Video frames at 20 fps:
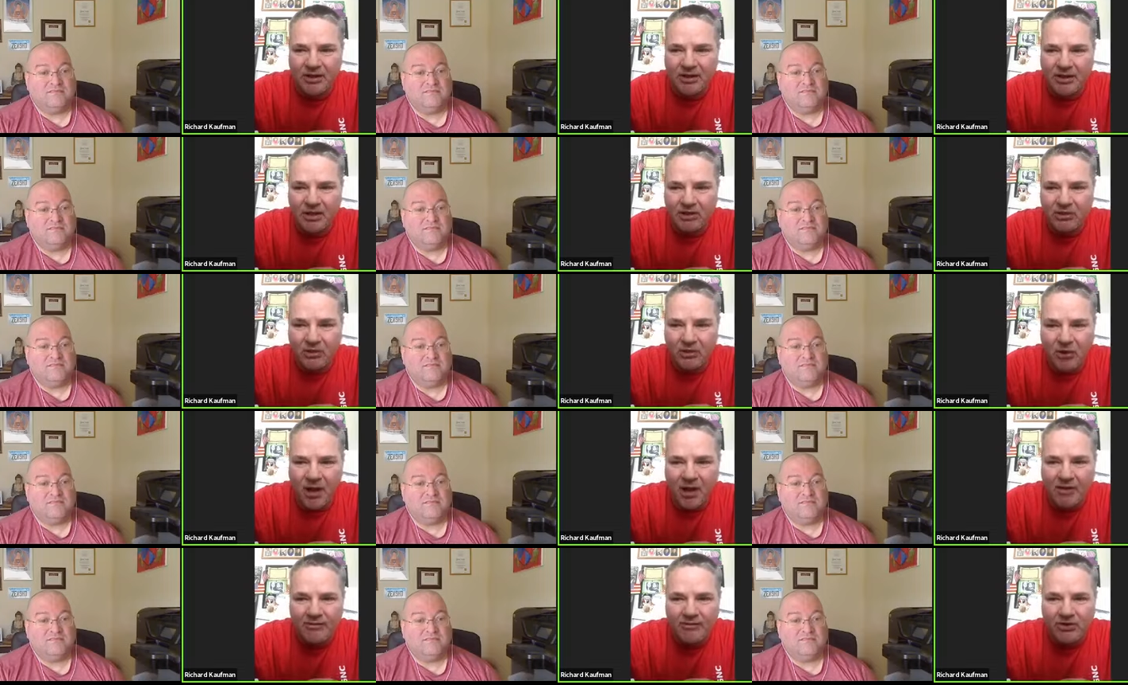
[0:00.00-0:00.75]
Speaker 1: you have
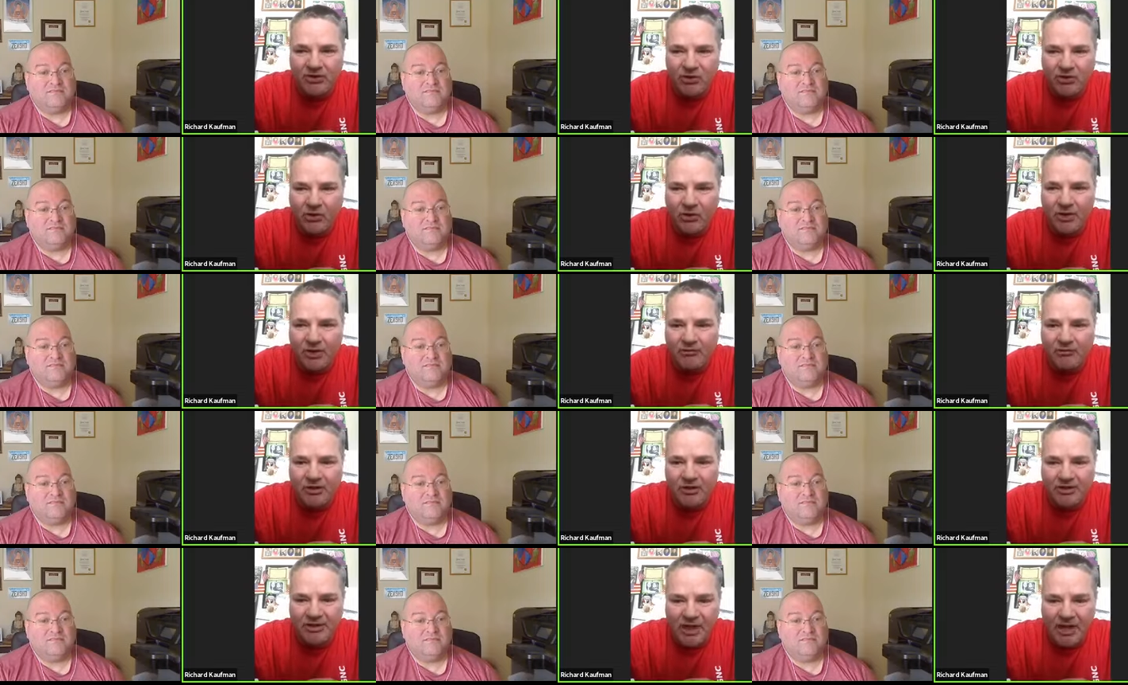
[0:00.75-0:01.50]
a story of
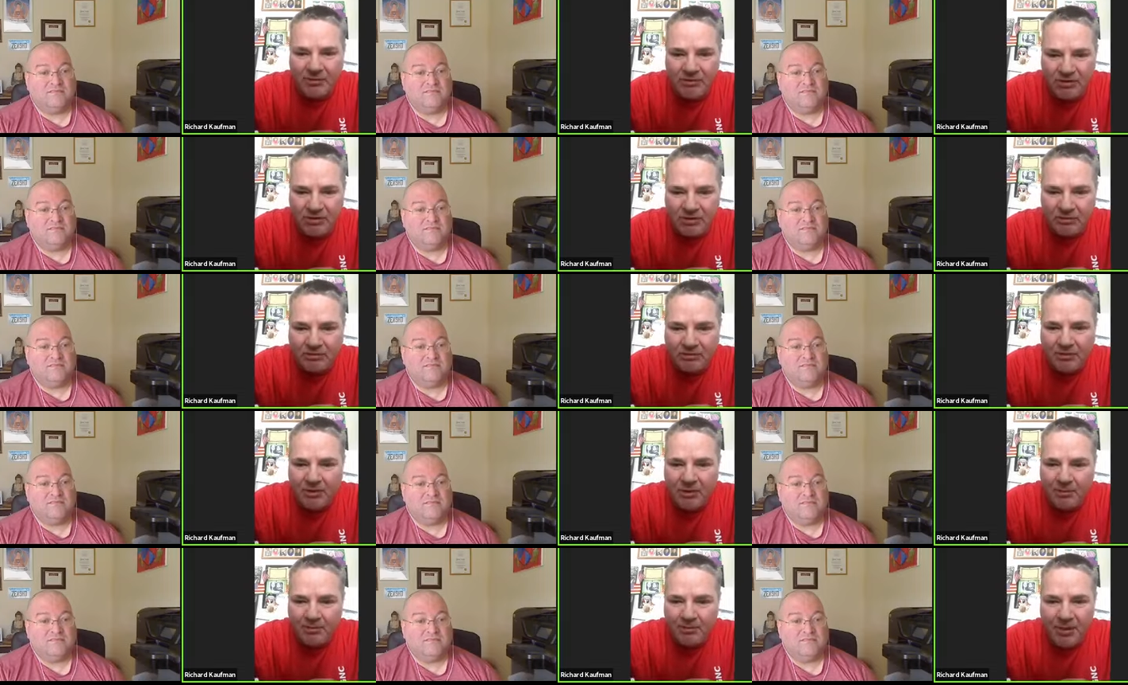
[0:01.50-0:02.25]
redemption.
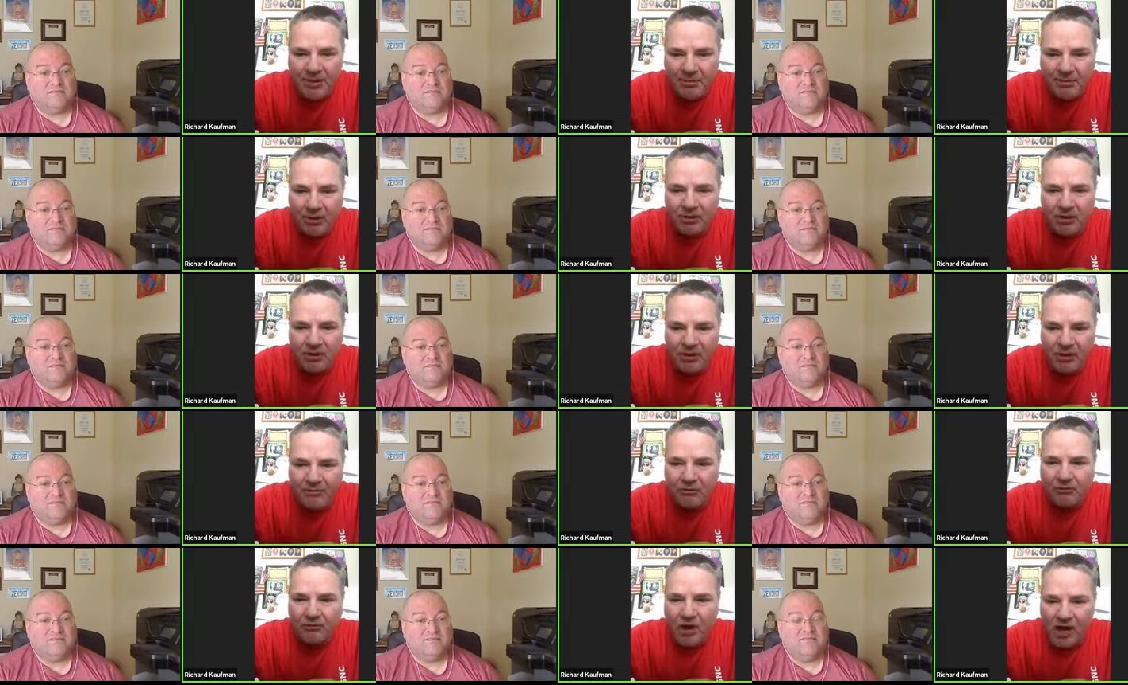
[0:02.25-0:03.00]
People love a
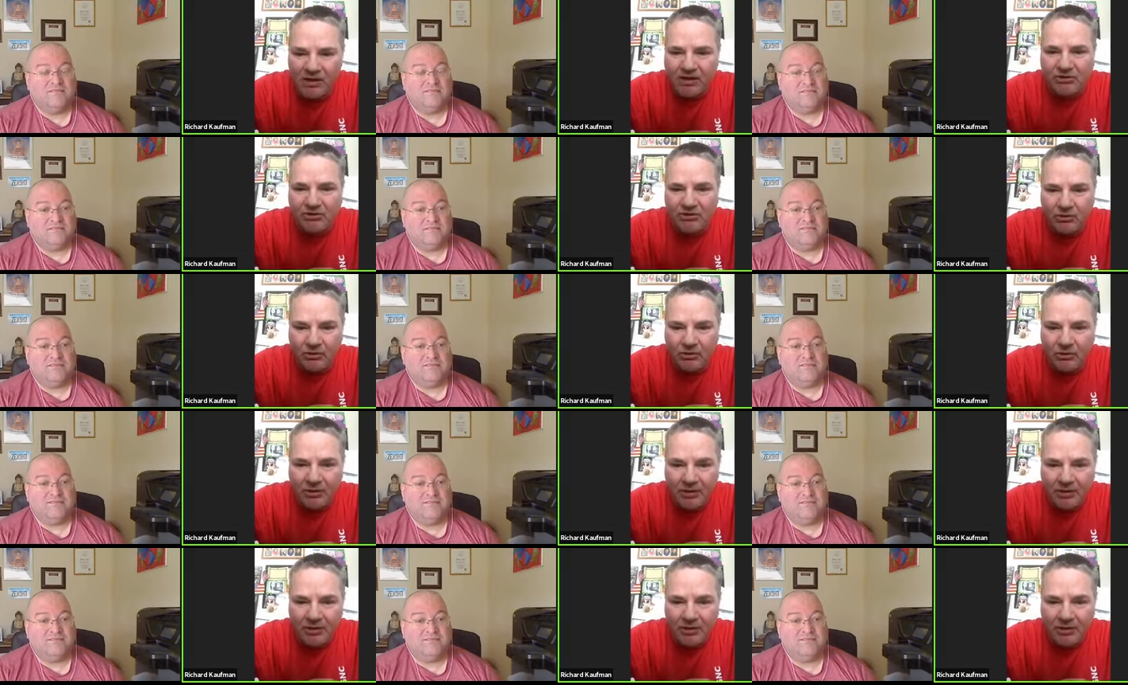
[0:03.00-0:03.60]
Rocky story.